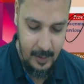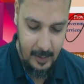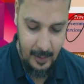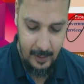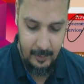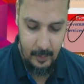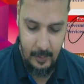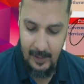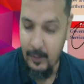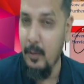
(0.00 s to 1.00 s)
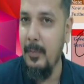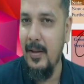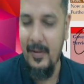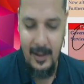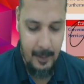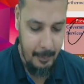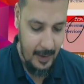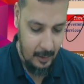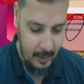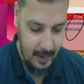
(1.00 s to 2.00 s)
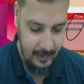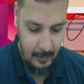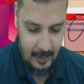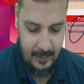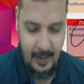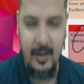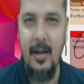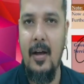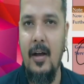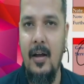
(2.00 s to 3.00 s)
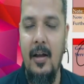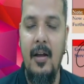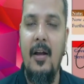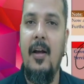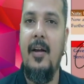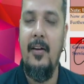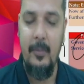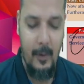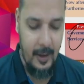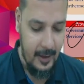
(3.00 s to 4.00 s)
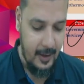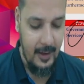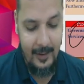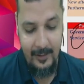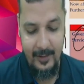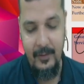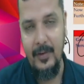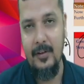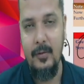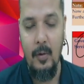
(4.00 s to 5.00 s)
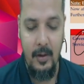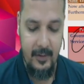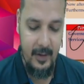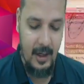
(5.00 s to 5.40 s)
Right, so there is no basically impact on RCM. It is an corresponding entry. Let us see first what is the